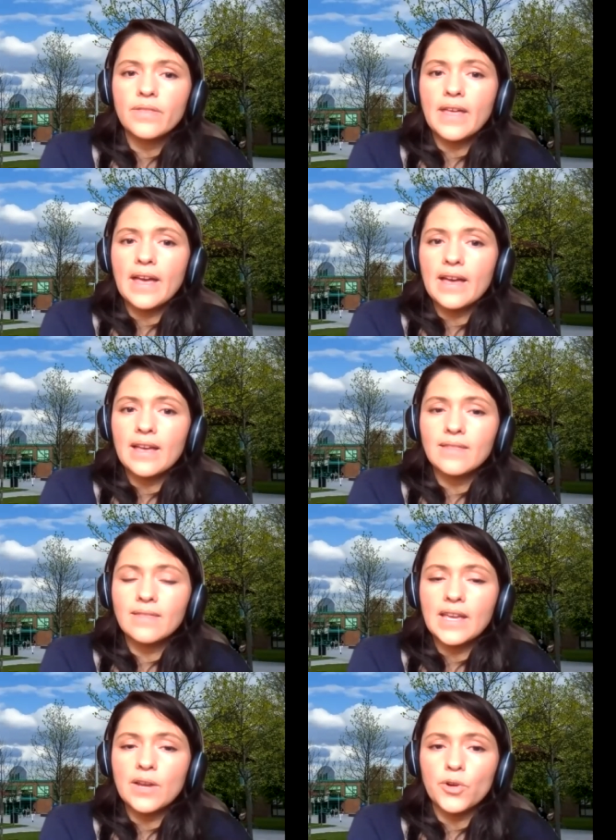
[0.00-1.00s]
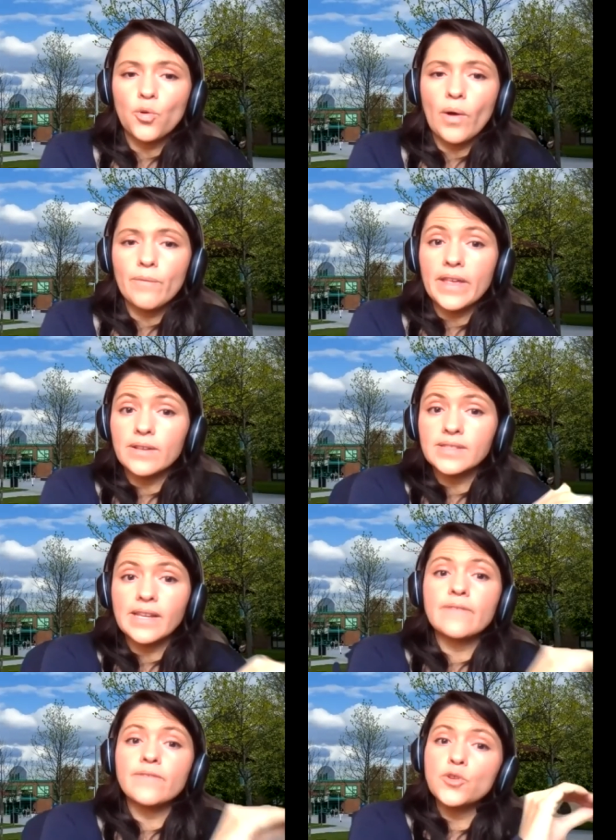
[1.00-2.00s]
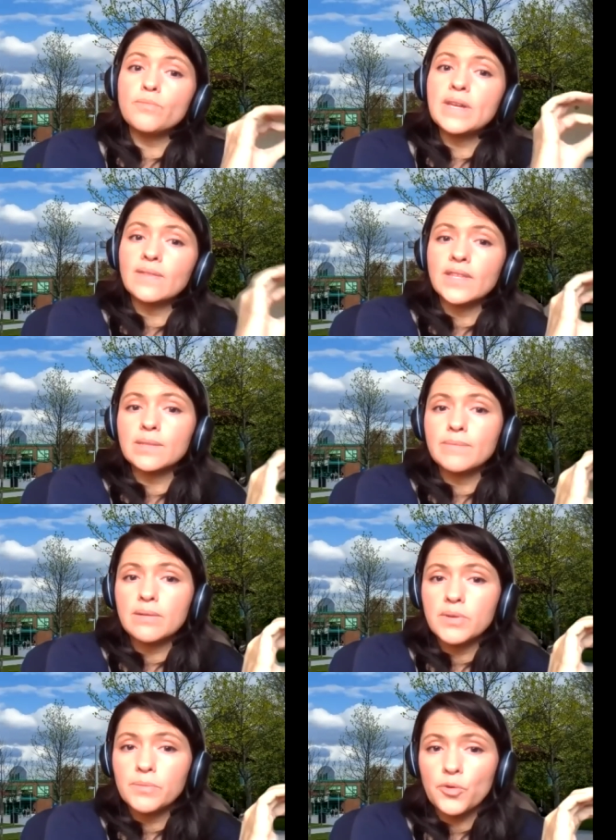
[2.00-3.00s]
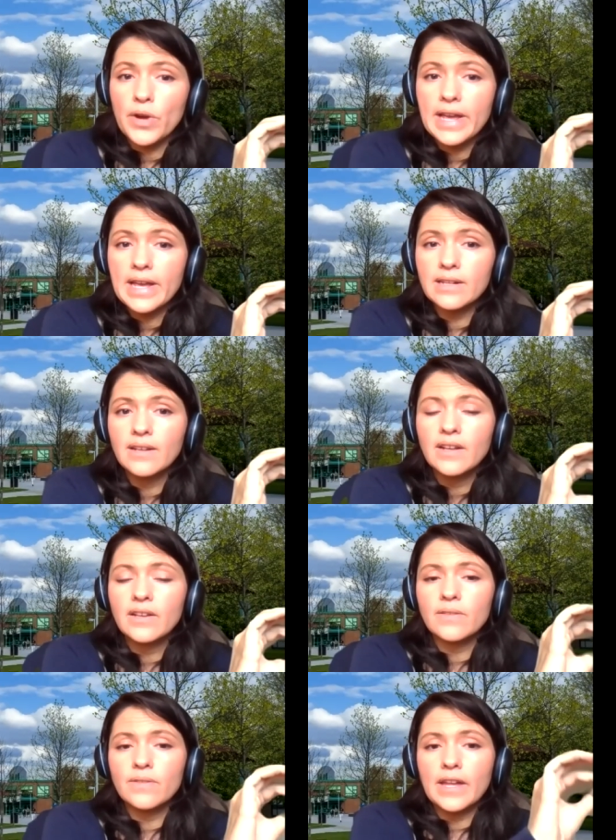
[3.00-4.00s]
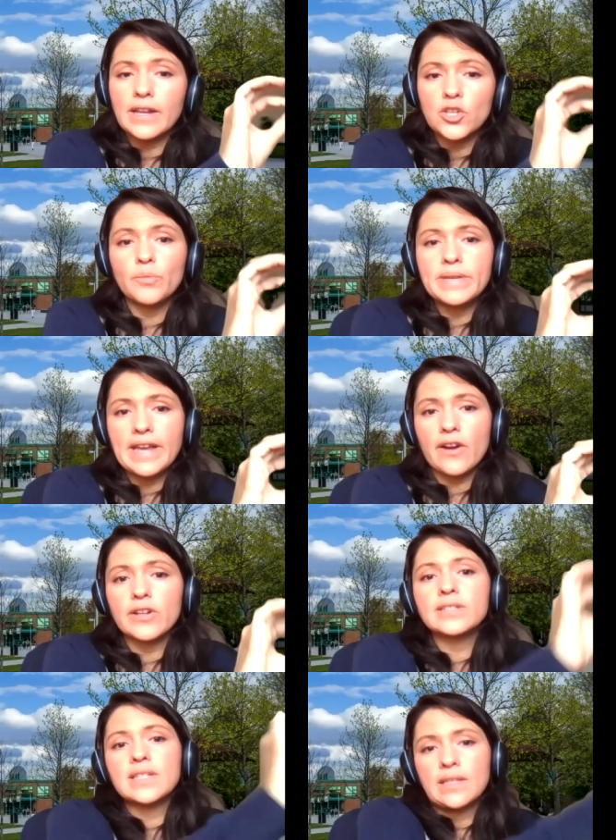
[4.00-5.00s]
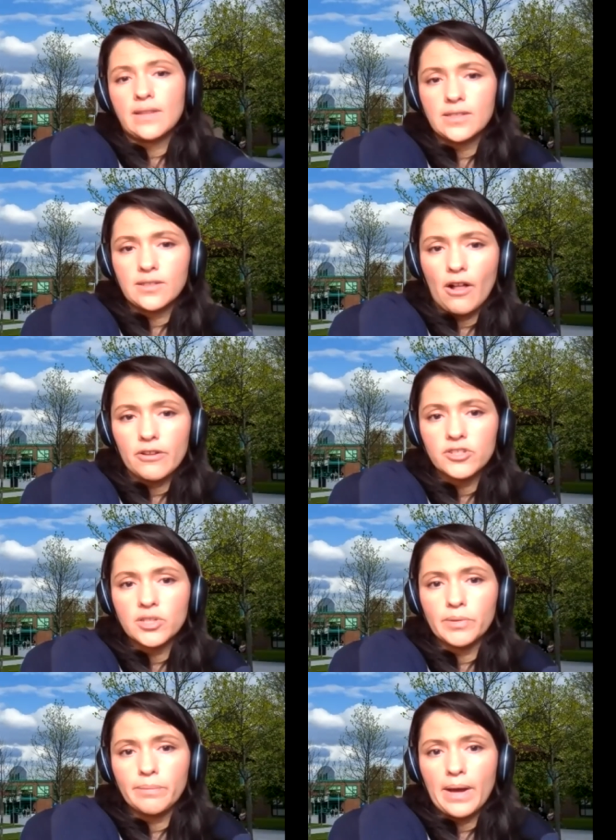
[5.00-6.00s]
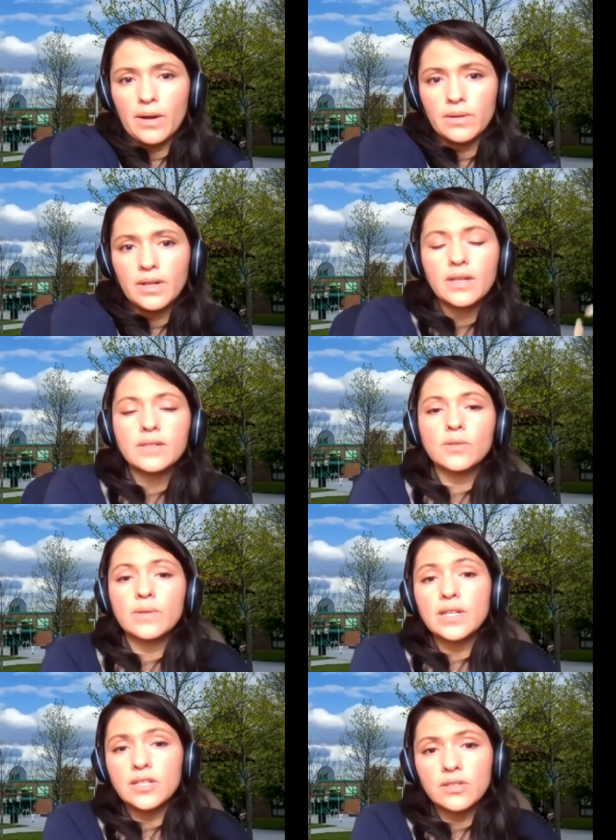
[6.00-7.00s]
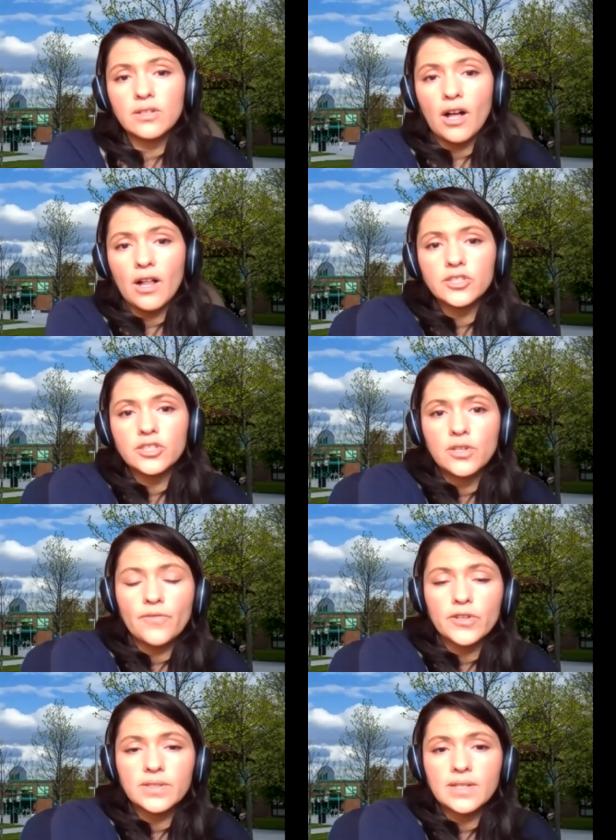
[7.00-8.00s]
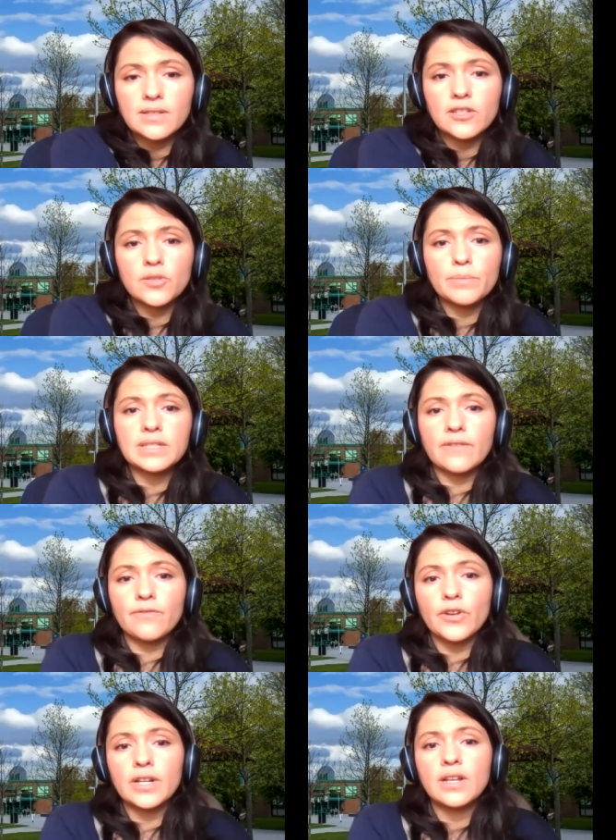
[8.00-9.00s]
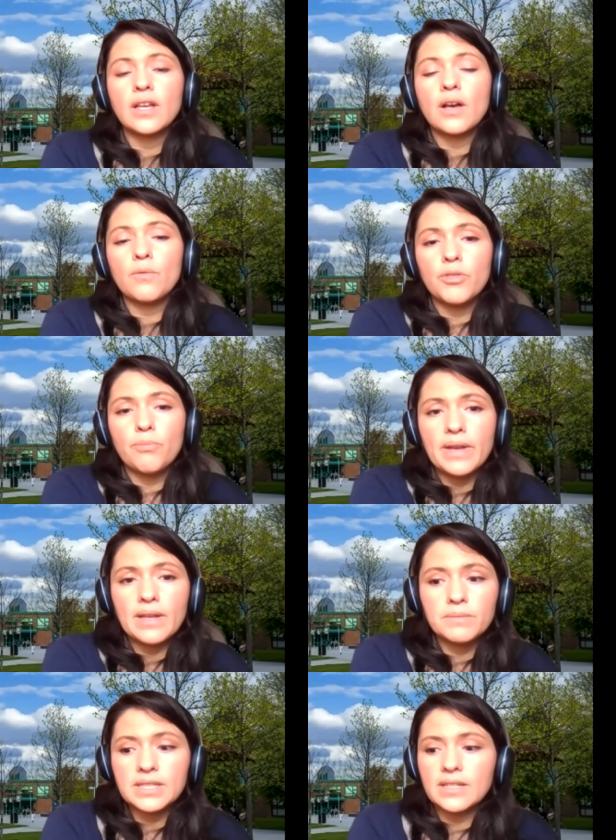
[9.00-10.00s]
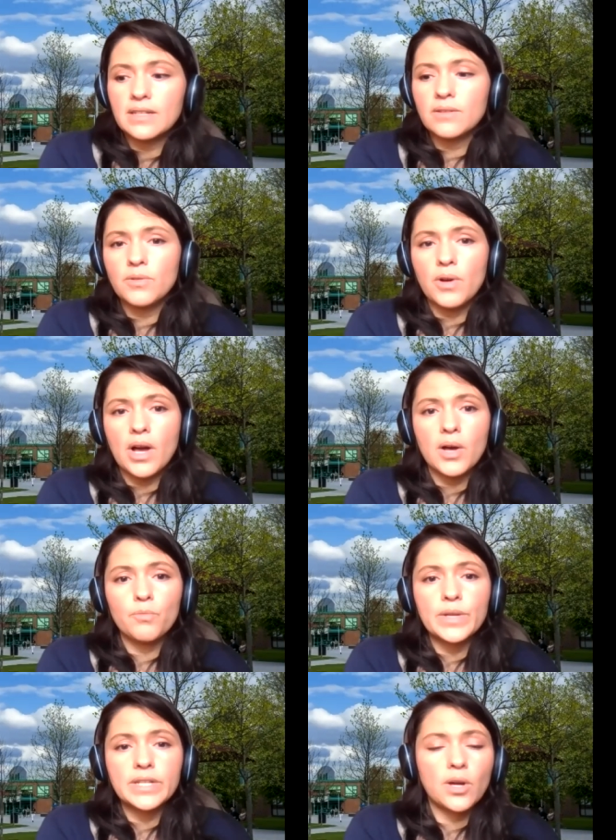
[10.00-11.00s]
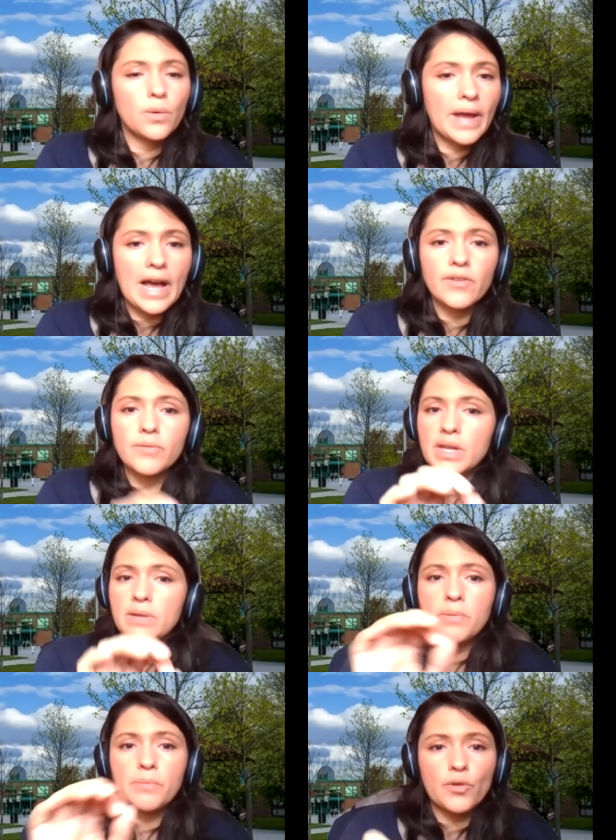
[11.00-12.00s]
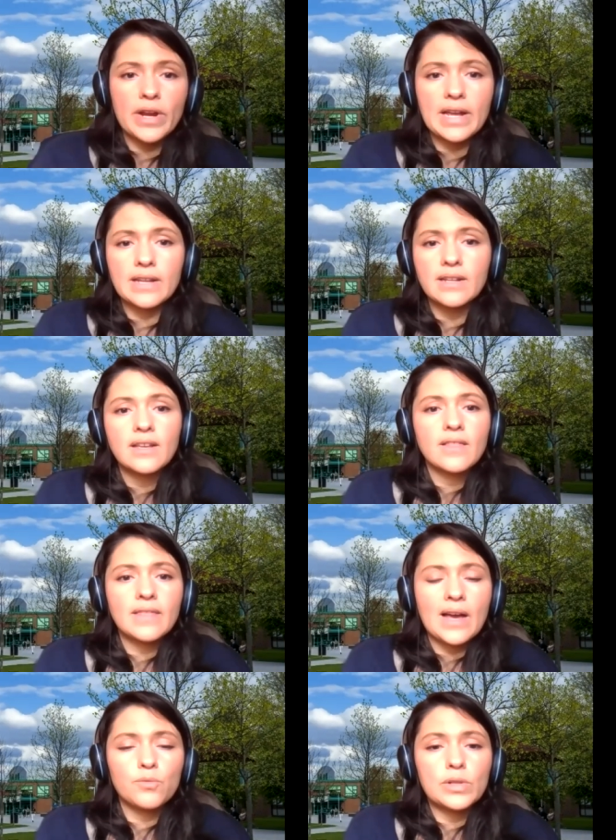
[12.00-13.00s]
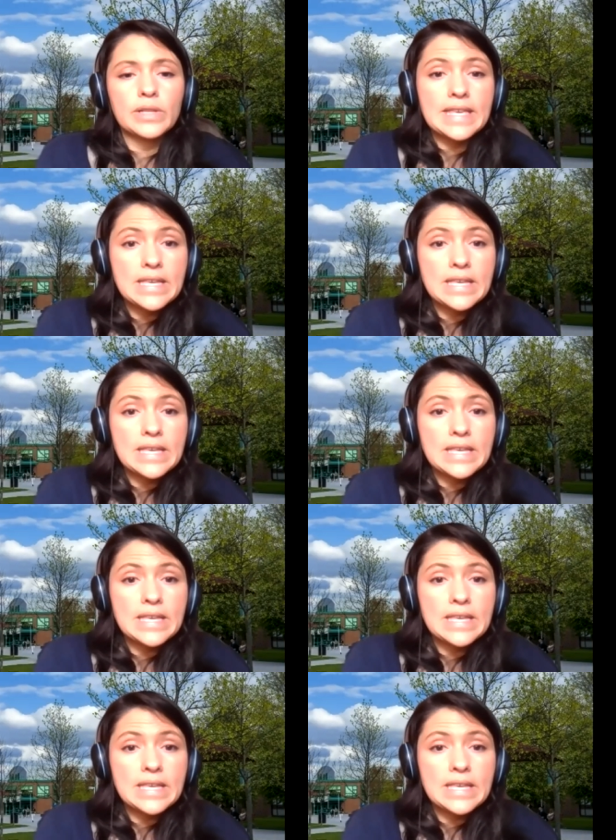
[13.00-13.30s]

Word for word: that they require. They'll say, if you meet this minimum grade, then you'll be guaranteed the scholarship amount. So each college and university is a little bit different. With Binghamton, um, we don't have a minimum grade that will